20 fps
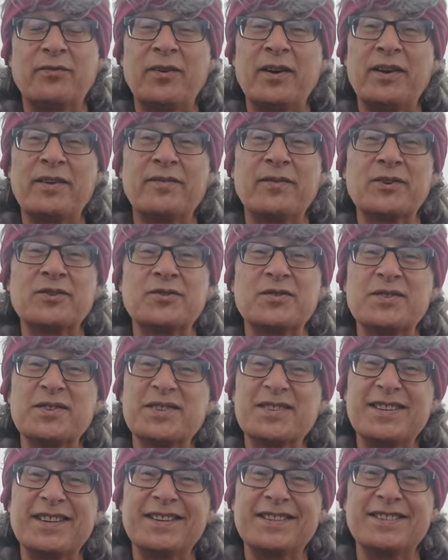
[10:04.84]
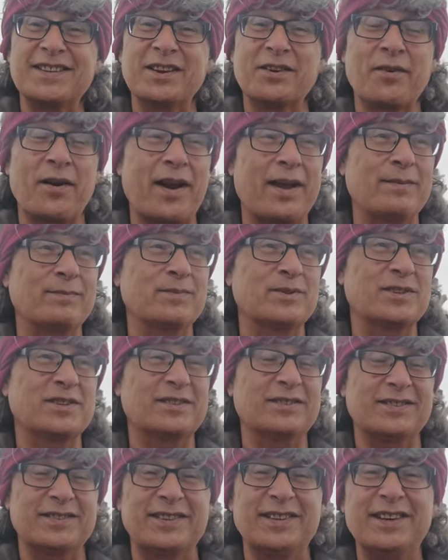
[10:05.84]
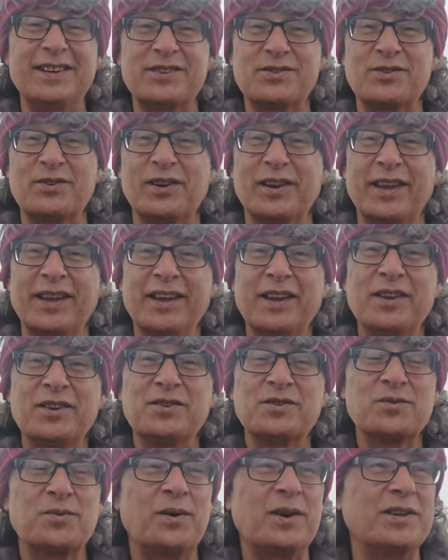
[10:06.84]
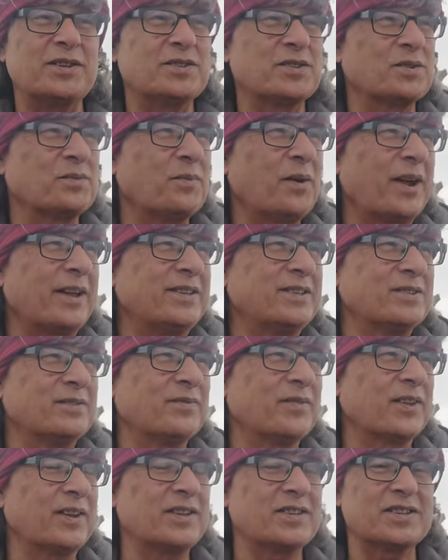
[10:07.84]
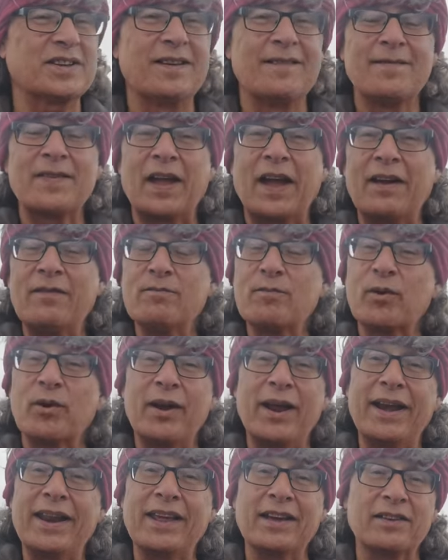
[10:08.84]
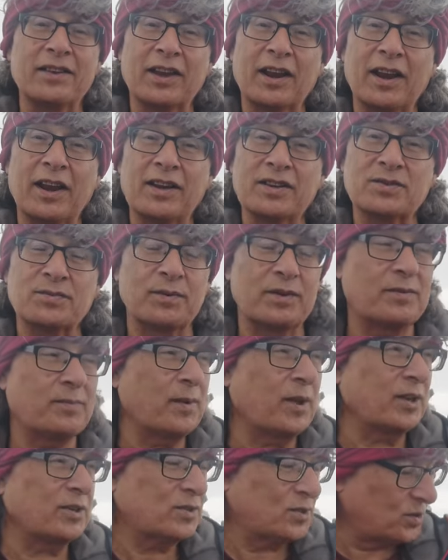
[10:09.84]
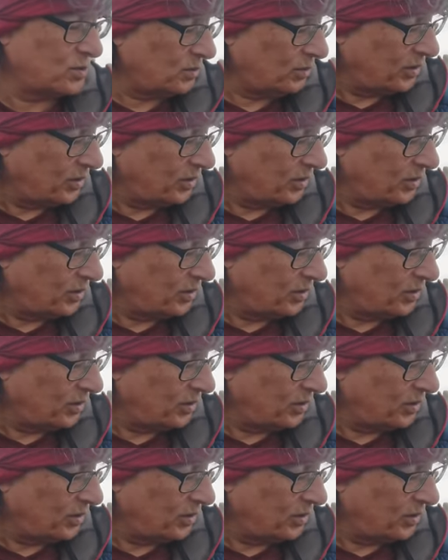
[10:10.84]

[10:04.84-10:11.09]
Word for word: 560 grams, so that's literally twice the weight of this. I haven't brought any other glass with me at